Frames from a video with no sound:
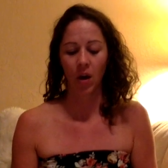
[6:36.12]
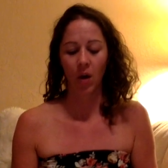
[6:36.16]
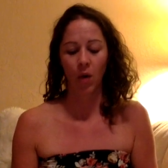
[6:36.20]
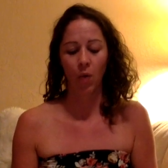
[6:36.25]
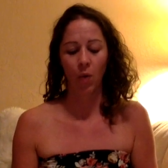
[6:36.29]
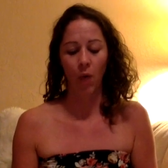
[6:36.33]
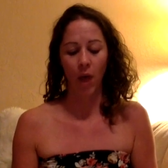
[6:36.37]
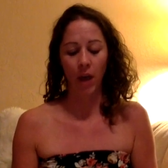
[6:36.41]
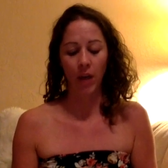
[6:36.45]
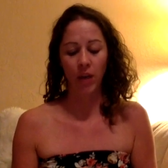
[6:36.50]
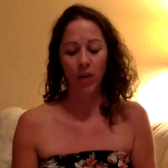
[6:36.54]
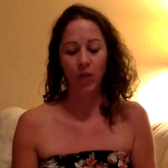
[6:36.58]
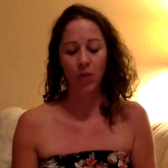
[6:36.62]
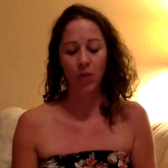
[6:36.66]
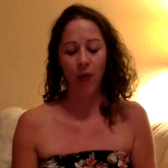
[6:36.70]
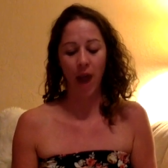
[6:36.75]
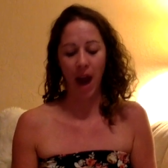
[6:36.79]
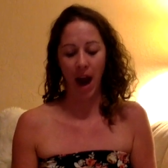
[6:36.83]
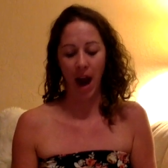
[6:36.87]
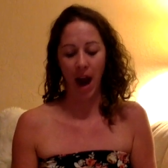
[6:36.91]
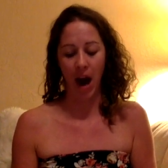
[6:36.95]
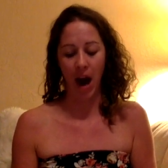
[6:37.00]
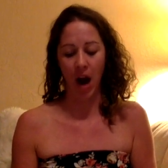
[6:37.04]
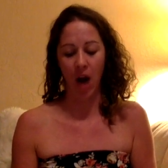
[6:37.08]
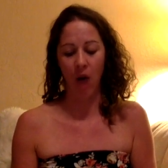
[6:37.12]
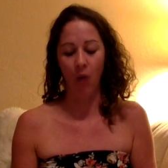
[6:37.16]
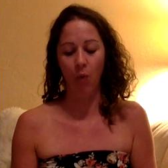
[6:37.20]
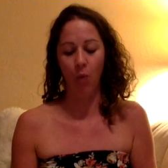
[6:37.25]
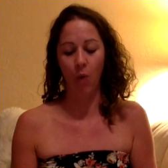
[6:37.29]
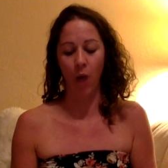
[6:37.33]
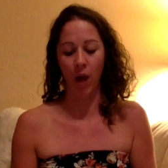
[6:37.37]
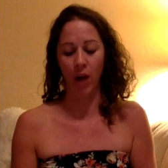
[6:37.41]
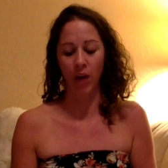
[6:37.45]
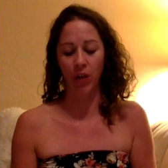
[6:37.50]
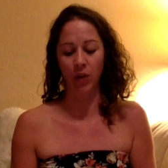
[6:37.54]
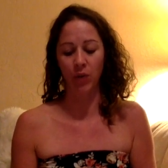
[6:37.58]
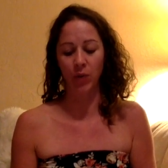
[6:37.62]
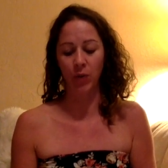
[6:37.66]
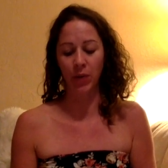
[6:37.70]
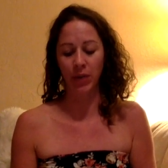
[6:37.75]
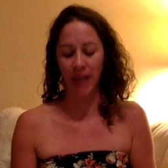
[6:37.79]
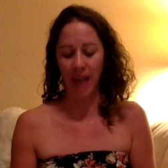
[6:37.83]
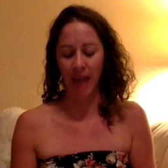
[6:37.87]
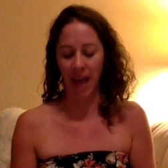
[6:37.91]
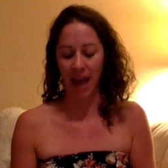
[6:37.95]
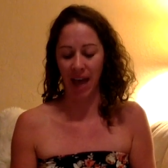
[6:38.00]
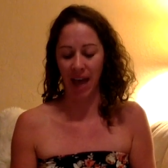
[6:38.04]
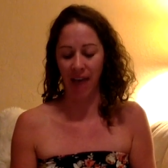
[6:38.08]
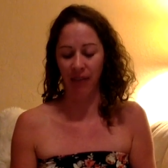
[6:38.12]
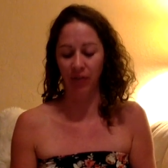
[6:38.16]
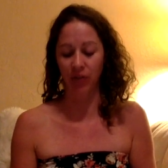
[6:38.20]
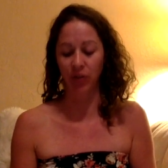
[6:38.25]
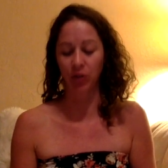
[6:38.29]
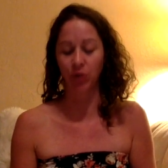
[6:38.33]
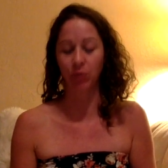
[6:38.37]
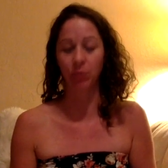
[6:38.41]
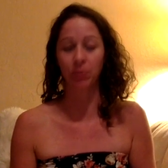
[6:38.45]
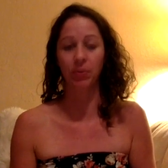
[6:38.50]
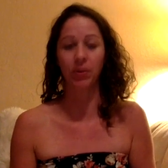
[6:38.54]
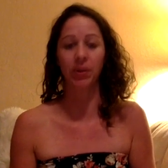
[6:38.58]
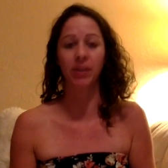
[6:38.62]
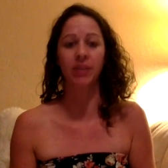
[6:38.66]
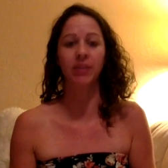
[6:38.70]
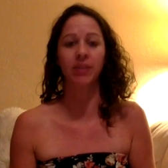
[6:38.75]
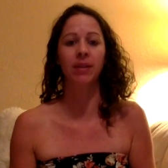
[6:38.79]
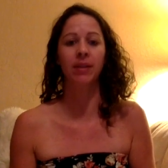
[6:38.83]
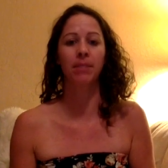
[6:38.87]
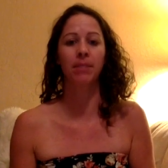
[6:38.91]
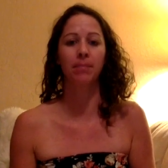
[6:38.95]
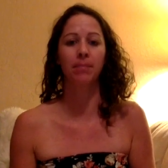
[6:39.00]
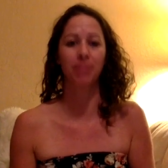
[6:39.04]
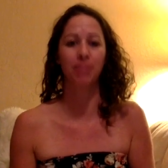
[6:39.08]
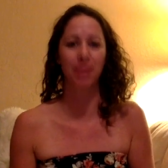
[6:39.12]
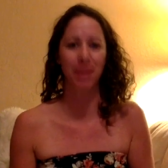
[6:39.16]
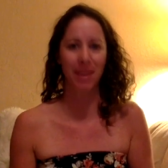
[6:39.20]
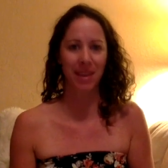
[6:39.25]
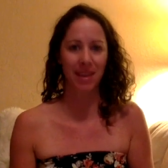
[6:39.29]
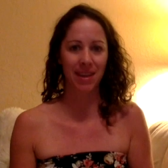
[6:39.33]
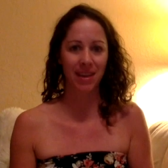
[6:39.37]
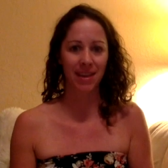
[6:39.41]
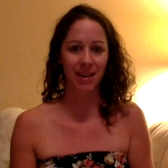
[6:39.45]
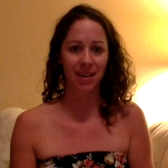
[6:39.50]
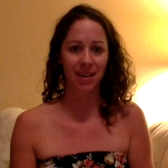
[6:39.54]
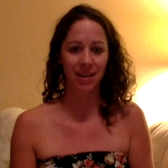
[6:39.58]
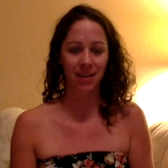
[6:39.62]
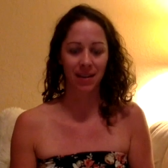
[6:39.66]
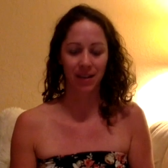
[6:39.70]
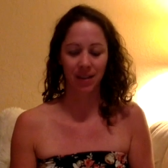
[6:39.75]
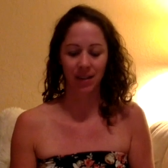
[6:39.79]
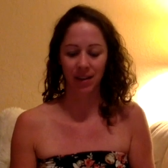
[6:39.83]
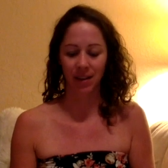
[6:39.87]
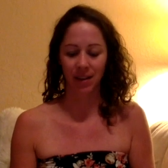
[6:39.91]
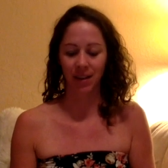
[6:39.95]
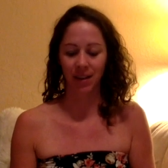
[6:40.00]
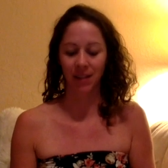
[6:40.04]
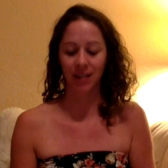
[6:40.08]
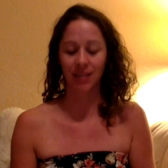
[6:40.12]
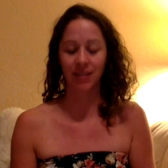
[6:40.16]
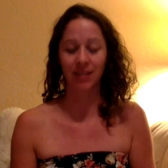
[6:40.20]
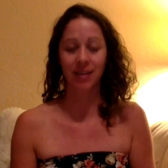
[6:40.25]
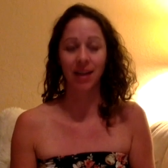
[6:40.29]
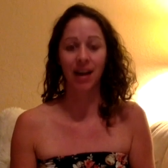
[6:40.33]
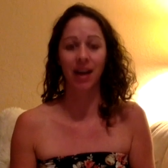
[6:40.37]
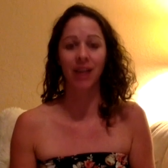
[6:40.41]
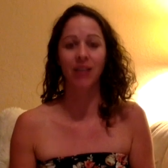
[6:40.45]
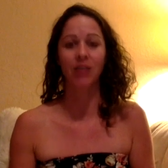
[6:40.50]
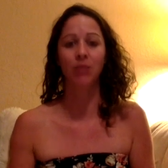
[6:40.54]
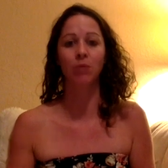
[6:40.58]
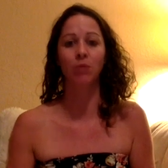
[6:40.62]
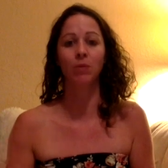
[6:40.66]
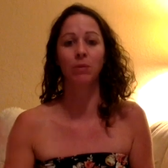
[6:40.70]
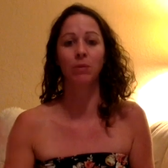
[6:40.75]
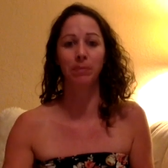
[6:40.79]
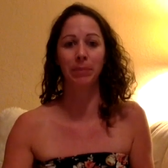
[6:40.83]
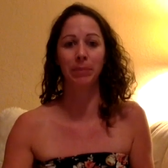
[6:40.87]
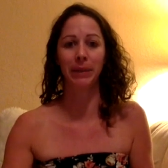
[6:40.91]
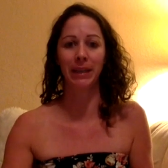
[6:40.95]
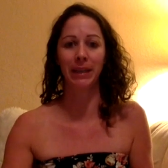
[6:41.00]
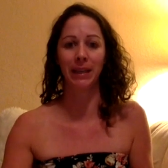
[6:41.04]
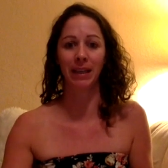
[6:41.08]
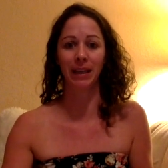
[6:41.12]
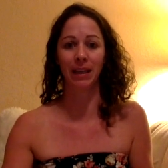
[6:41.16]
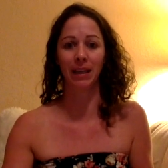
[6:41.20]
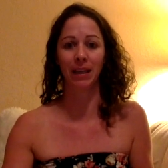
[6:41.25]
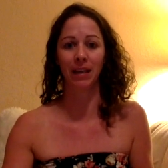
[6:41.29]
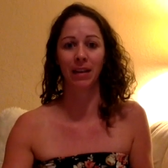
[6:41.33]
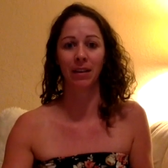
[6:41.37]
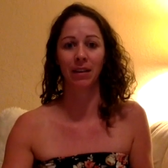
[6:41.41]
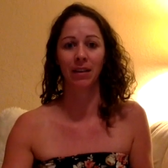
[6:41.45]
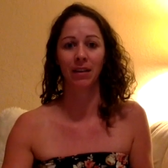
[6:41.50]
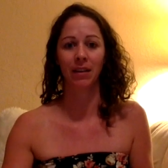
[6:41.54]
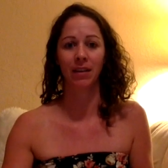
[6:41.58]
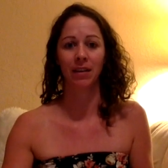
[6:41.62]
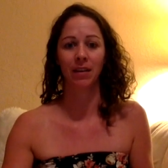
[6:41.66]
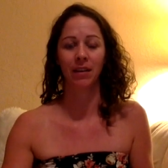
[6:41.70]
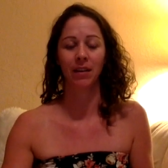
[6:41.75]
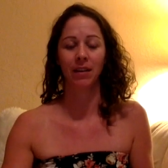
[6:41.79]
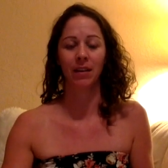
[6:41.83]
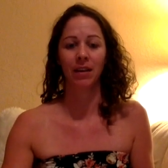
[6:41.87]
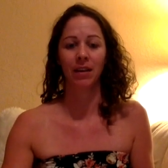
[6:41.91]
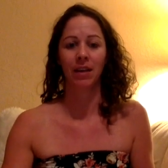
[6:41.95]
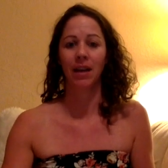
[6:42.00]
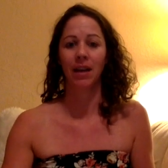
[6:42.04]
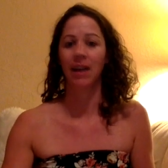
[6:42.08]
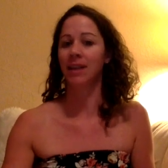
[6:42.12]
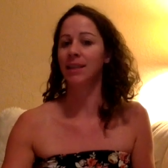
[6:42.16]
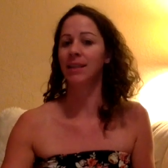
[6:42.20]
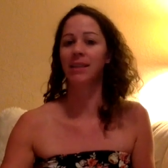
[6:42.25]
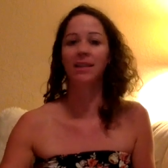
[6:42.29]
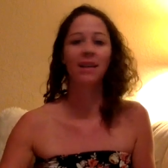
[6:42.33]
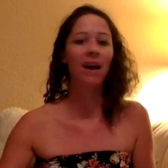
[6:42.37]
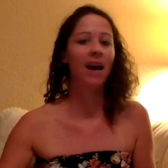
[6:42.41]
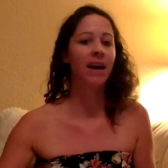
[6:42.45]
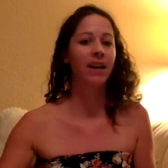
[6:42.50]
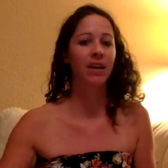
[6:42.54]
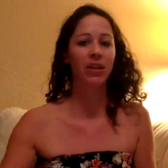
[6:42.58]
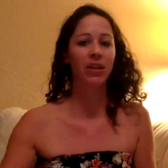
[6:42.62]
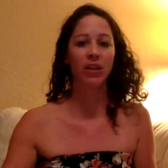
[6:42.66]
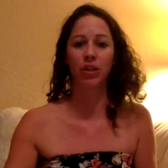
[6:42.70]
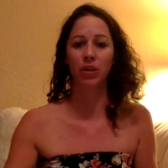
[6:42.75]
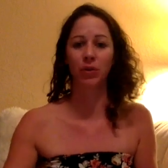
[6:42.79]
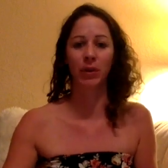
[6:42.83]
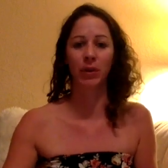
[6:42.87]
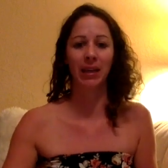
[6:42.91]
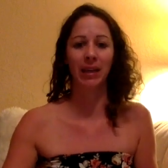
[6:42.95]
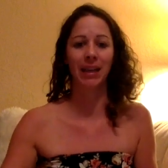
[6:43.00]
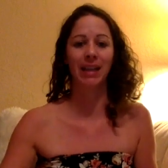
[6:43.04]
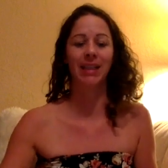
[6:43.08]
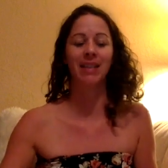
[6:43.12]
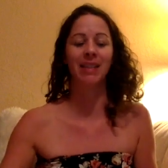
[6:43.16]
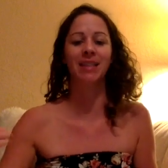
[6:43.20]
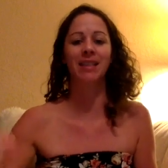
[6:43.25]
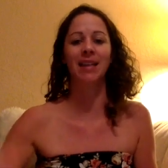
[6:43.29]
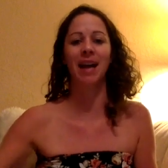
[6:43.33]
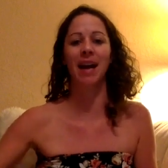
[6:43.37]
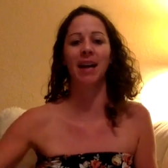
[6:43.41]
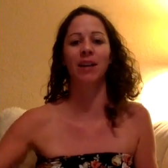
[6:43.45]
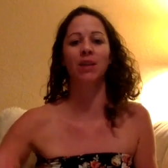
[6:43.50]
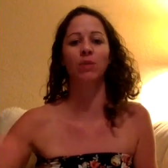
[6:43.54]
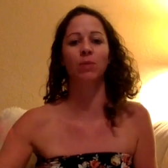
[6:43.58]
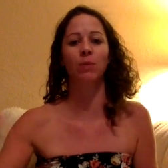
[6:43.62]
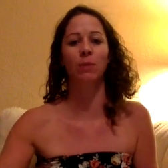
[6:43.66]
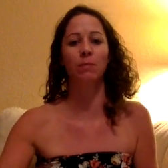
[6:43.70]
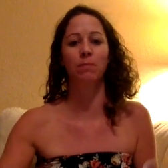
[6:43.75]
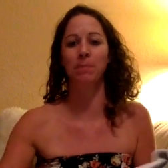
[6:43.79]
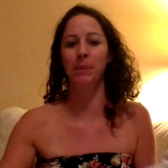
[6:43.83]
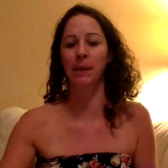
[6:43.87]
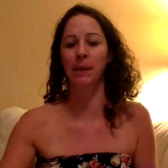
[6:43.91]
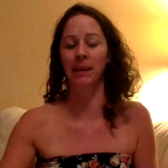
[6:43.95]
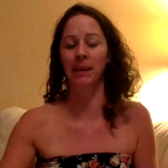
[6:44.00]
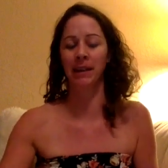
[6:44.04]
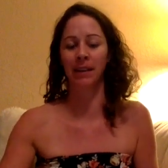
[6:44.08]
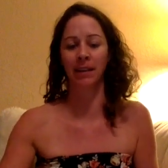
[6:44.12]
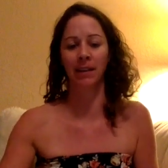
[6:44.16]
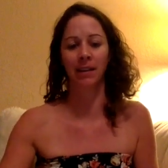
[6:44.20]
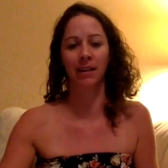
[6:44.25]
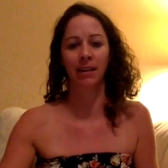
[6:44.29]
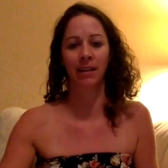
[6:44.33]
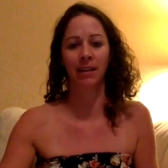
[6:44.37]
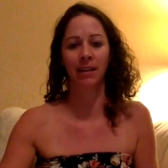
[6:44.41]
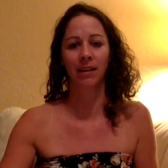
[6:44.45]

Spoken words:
What you are, what you would have, you must be. It starts with being. It's not a doing, it starts with being.